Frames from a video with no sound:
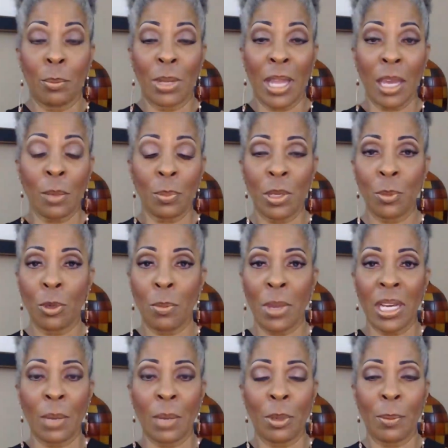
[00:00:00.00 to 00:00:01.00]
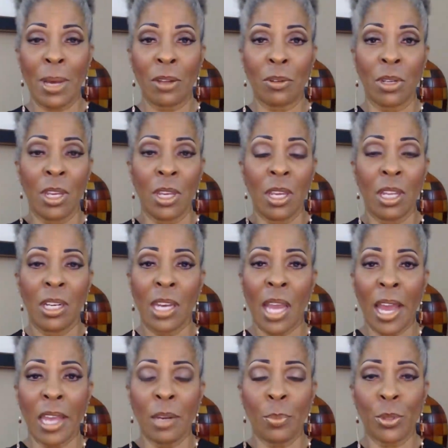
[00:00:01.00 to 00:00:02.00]
Black people make up about
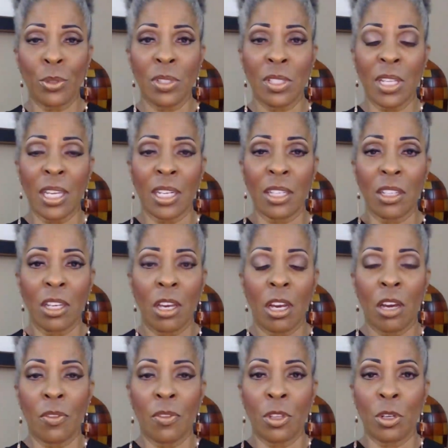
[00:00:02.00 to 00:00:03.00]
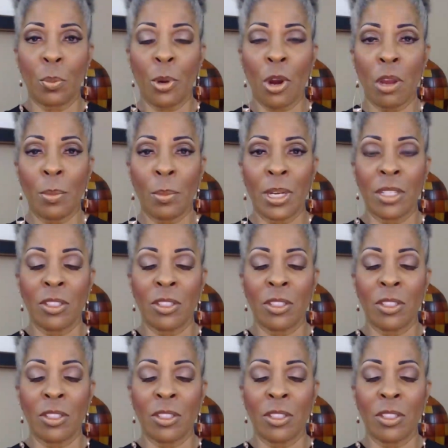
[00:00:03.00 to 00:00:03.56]
9% of the department.